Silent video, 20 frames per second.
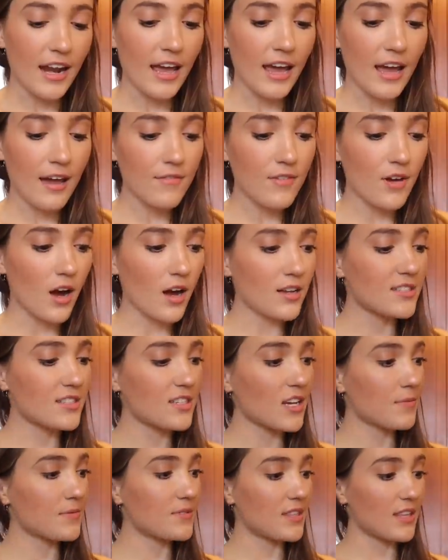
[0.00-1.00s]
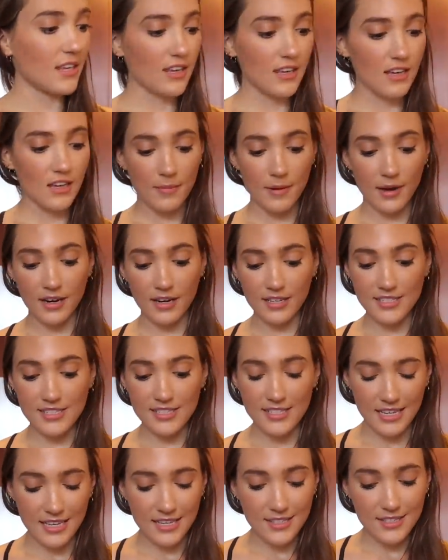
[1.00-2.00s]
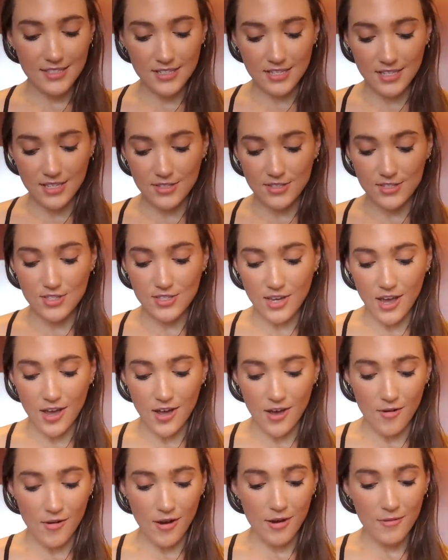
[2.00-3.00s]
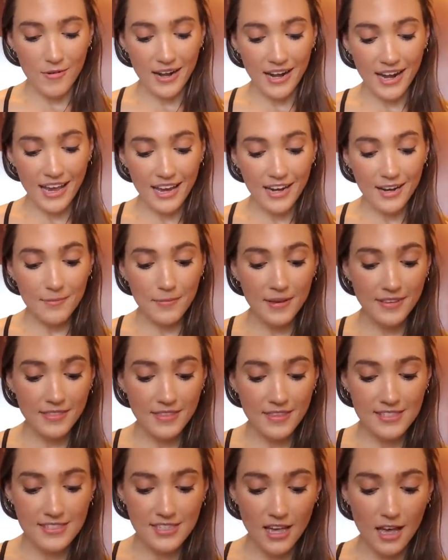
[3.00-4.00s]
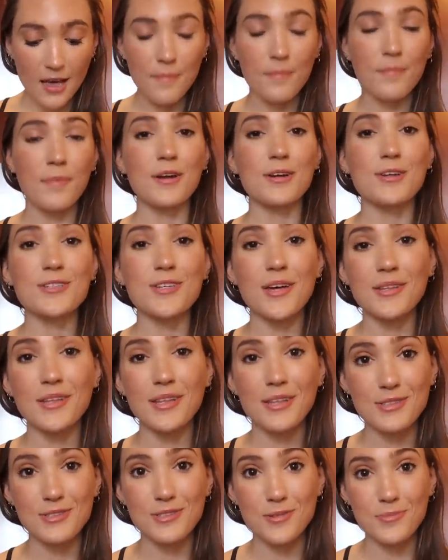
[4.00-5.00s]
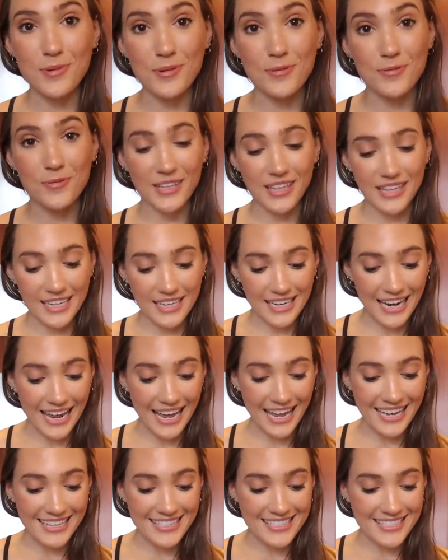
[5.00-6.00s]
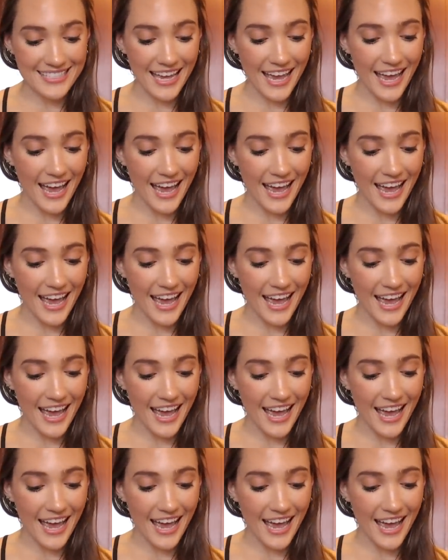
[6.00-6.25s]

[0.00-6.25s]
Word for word: and I have not stopped thinking about it since. And so I went ahead and picked this up. I just thought that this would be really nice to